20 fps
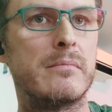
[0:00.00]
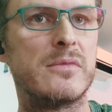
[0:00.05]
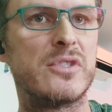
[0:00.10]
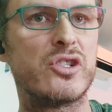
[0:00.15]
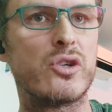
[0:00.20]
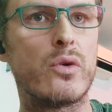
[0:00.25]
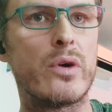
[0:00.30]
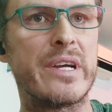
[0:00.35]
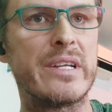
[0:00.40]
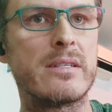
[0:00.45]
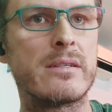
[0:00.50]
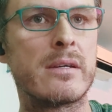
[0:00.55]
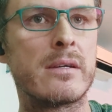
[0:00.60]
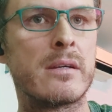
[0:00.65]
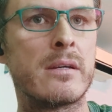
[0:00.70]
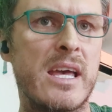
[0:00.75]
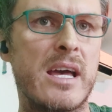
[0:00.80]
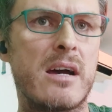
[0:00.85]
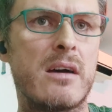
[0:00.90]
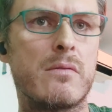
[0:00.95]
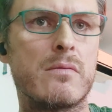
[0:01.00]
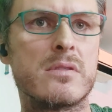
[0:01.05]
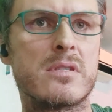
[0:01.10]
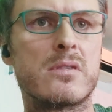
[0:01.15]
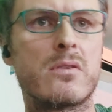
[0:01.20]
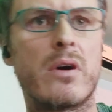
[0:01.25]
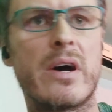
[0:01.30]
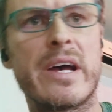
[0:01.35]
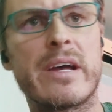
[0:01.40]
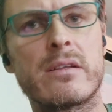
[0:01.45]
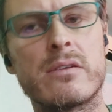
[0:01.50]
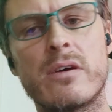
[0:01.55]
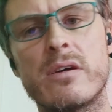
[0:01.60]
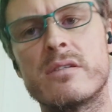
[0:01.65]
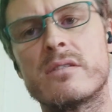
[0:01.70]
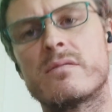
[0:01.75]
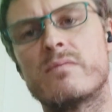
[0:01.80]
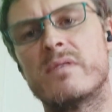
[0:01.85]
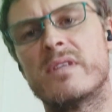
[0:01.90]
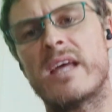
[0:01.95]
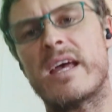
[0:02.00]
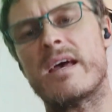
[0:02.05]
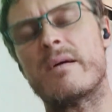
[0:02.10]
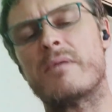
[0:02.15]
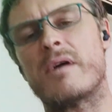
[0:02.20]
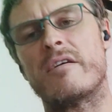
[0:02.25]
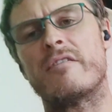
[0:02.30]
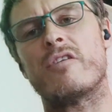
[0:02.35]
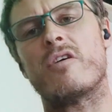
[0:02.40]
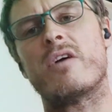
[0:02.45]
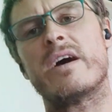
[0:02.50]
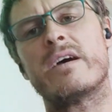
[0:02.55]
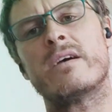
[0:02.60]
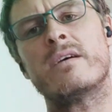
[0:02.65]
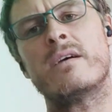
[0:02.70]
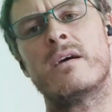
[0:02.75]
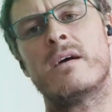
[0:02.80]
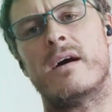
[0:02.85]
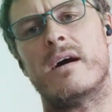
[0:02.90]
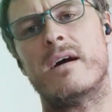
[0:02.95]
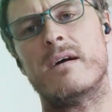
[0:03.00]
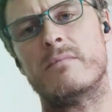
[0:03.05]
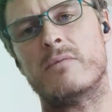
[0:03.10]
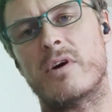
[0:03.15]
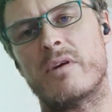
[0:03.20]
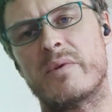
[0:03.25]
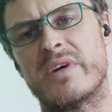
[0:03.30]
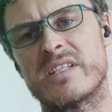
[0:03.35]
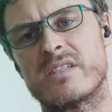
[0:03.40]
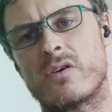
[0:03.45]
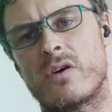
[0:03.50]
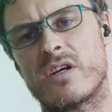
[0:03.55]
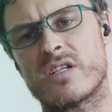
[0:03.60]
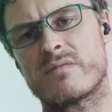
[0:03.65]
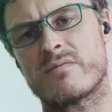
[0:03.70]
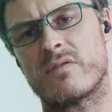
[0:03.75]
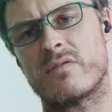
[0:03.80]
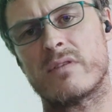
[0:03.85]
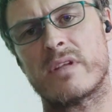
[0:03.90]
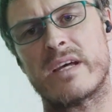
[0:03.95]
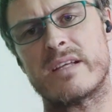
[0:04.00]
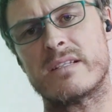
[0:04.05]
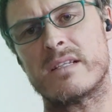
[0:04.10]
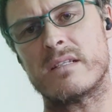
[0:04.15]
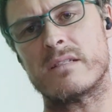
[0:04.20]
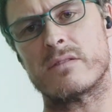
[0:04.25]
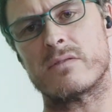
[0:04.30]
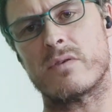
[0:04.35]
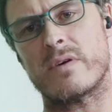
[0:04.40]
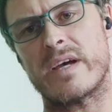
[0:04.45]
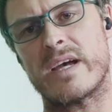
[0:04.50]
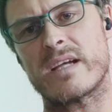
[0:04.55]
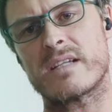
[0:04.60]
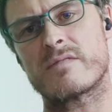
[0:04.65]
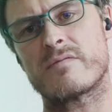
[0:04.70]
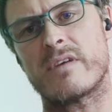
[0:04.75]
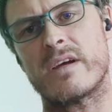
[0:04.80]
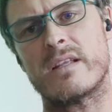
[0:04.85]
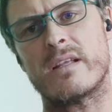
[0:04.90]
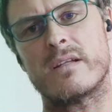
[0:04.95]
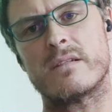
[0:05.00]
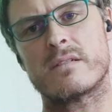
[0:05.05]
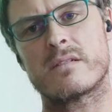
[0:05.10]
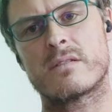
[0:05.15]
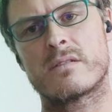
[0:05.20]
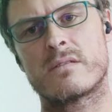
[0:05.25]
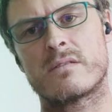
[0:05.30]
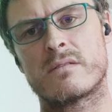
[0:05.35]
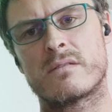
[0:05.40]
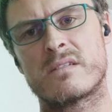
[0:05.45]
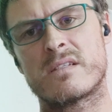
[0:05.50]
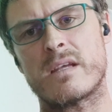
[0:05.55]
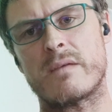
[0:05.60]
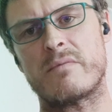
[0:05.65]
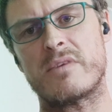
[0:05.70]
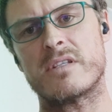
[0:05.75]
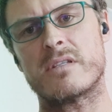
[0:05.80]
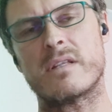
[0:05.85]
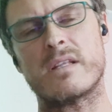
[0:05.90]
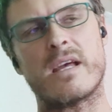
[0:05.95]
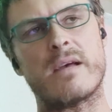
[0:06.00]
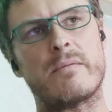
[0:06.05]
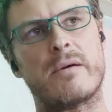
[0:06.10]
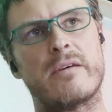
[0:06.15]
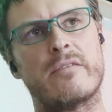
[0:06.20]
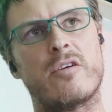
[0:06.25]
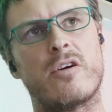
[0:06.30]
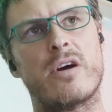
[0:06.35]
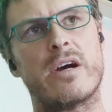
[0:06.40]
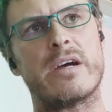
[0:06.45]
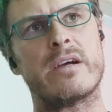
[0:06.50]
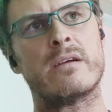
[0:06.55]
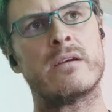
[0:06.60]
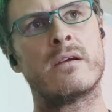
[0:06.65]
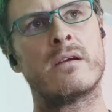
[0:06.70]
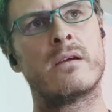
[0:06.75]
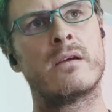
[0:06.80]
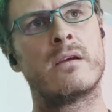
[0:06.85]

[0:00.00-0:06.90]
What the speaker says: joint. How it was diagnosed with the MRI, I went to hospital. They didn't do an x-ray, they just sent me to the MRI.